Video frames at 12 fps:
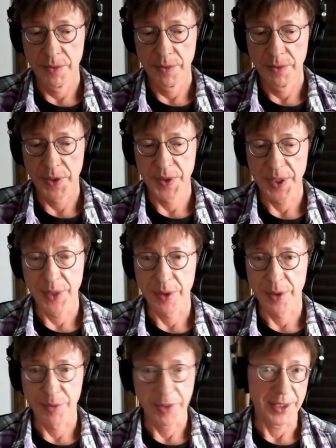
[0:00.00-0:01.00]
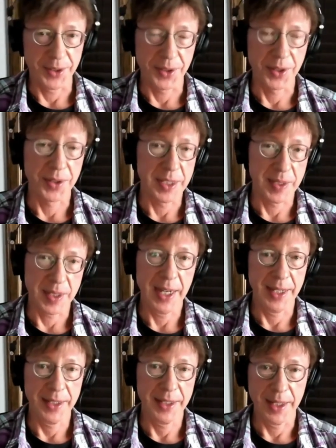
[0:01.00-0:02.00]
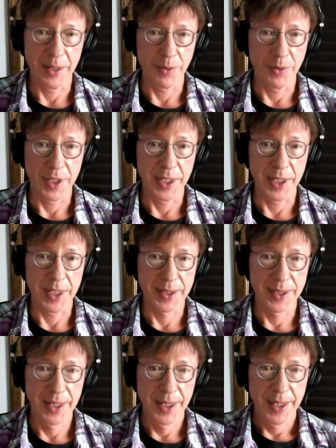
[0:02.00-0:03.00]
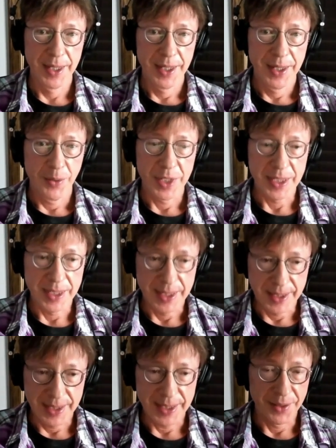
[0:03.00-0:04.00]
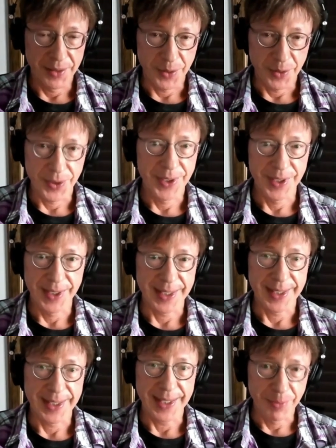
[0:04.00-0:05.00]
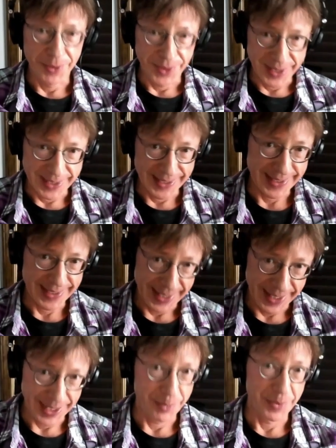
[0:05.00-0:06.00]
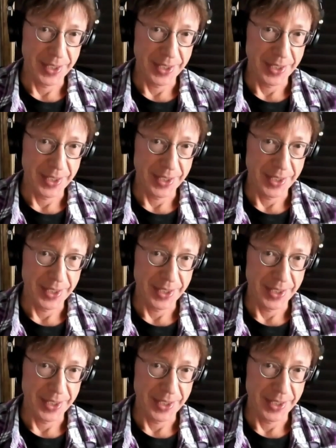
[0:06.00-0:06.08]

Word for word: we'll see where planet Earth is at and what is what is the state of the world at that point in time.